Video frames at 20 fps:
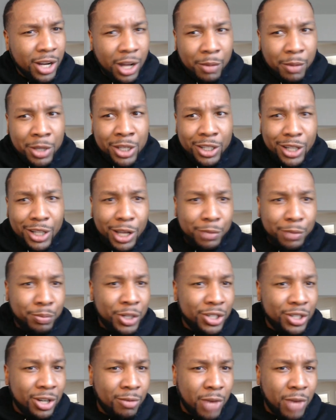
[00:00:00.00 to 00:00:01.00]
I mean, like
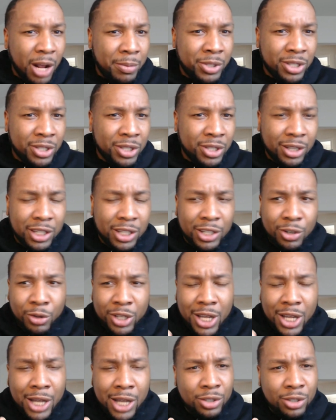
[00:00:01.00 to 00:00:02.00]
Bijan Robinson, I think he
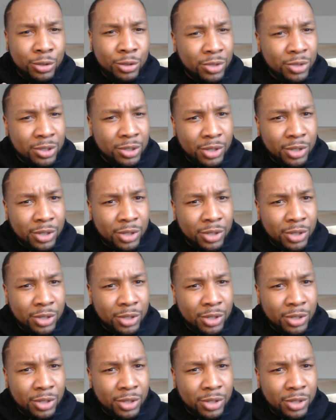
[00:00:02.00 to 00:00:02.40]
only got two